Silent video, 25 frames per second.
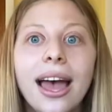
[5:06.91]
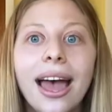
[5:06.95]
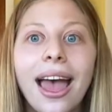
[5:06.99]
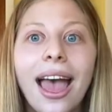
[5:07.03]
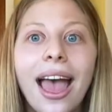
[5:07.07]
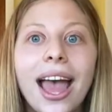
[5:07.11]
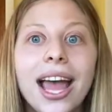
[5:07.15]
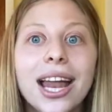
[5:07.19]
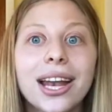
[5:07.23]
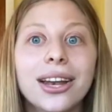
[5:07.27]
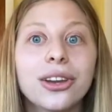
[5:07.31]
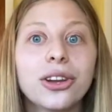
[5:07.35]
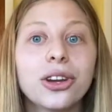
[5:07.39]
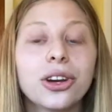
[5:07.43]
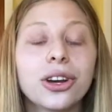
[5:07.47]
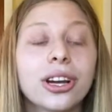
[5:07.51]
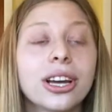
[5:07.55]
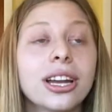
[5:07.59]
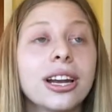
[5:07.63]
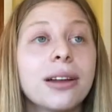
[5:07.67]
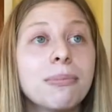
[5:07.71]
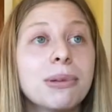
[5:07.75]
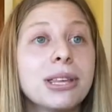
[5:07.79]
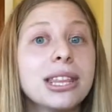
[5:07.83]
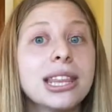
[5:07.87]
And you're
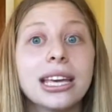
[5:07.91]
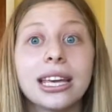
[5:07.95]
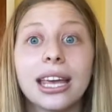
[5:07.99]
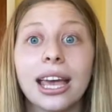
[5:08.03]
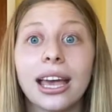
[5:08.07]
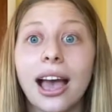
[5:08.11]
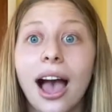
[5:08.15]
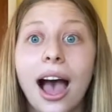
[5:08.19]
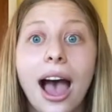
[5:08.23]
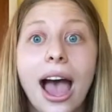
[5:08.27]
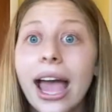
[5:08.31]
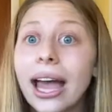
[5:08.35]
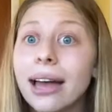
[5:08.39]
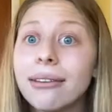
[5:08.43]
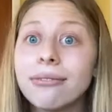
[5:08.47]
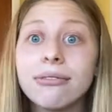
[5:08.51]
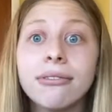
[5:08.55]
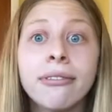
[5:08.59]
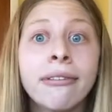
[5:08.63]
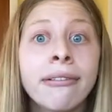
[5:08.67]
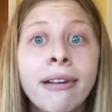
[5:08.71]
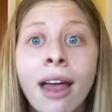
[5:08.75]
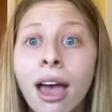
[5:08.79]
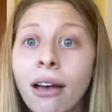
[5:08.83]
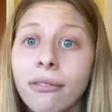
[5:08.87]
gonna be thinking, I have
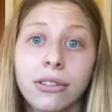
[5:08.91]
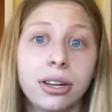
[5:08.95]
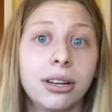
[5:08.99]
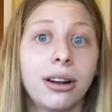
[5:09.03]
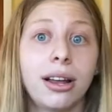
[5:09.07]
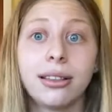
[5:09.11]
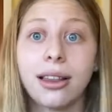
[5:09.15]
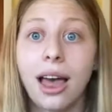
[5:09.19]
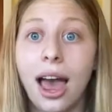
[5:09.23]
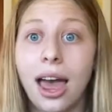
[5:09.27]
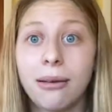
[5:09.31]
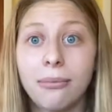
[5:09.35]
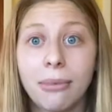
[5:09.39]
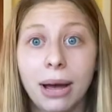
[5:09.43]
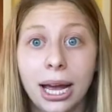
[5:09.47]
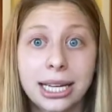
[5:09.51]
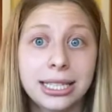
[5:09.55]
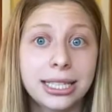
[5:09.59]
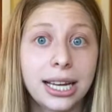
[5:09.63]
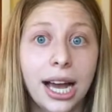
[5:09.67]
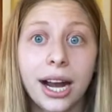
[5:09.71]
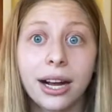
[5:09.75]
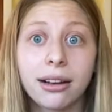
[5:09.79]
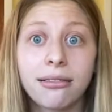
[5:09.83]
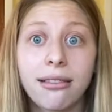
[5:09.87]
never done that in my
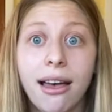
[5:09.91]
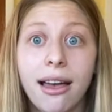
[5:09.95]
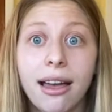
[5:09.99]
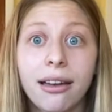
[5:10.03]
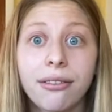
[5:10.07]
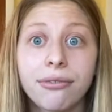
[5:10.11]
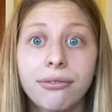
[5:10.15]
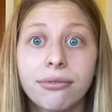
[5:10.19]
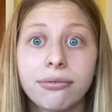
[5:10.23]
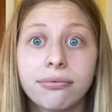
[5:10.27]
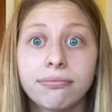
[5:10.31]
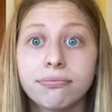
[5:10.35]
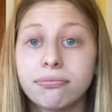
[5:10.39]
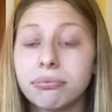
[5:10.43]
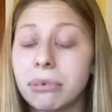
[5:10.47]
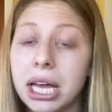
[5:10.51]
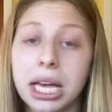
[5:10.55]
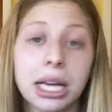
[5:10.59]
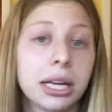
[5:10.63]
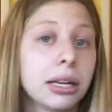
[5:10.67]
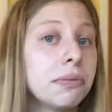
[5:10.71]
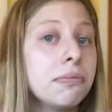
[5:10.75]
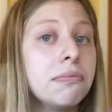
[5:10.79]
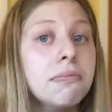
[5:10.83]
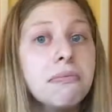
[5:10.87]
entire life.
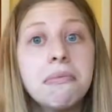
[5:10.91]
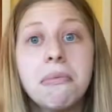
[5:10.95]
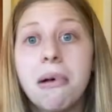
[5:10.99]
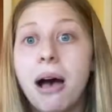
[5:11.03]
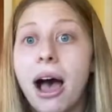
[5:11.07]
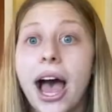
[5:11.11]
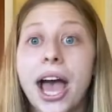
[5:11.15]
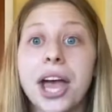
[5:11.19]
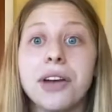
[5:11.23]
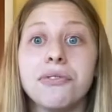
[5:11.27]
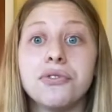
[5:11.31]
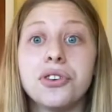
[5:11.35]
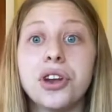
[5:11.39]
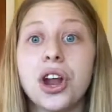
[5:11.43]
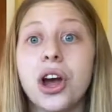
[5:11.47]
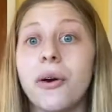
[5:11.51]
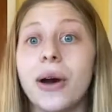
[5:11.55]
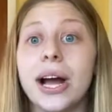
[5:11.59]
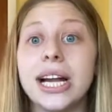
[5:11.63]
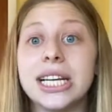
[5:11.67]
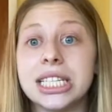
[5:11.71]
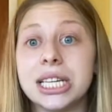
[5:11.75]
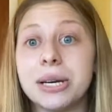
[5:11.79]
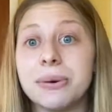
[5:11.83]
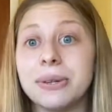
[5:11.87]
Like, I have no
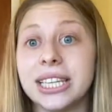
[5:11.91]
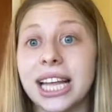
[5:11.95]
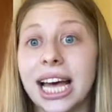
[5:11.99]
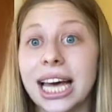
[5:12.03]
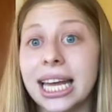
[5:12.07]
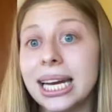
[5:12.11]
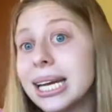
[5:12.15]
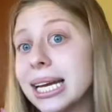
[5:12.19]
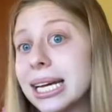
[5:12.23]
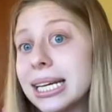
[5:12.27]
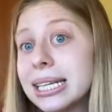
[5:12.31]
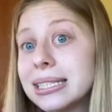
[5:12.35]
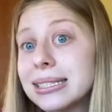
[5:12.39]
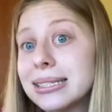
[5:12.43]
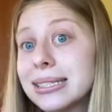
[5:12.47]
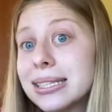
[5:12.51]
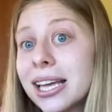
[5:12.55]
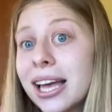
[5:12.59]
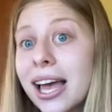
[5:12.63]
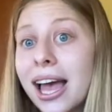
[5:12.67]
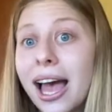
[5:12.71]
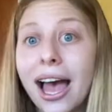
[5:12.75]
idea what that is.